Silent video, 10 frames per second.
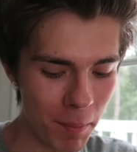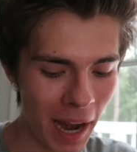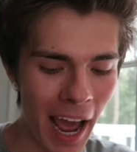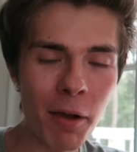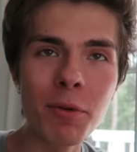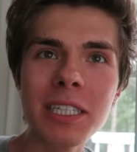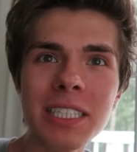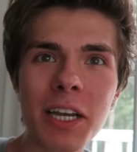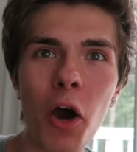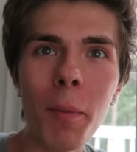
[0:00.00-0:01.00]
But I
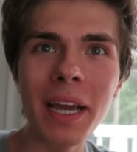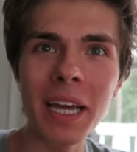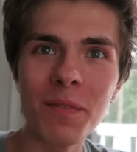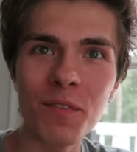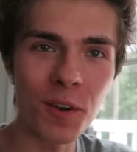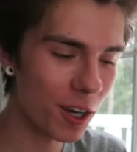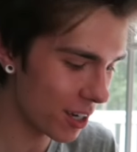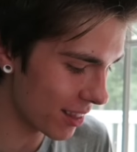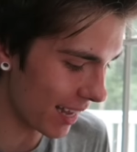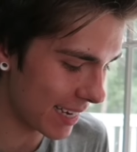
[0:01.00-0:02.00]
was combing him for a
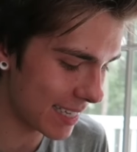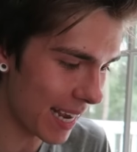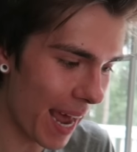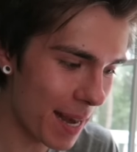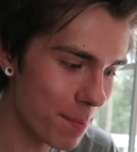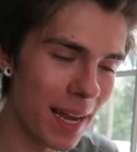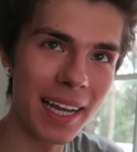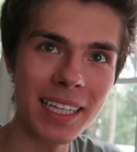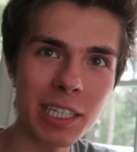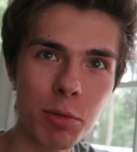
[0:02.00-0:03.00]
good like ten
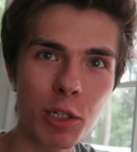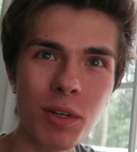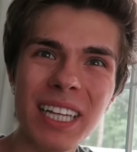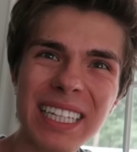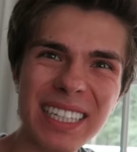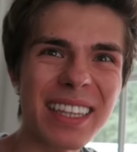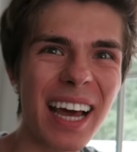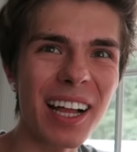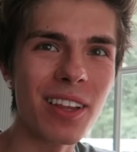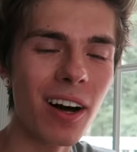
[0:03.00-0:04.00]
minutes, which really isn't
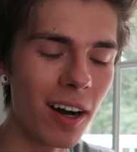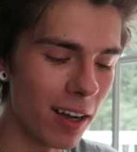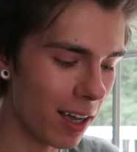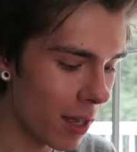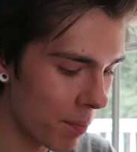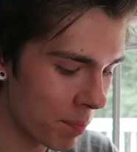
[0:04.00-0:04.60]
that long.